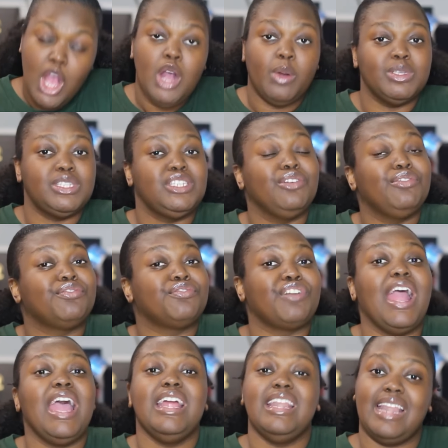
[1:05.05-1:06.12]
was still
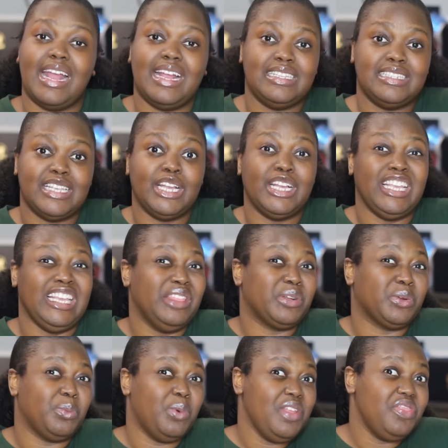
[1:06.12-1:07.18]
fraternizing either
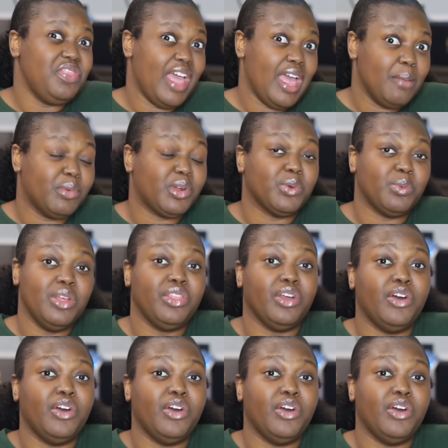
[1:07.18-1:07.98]
with them or with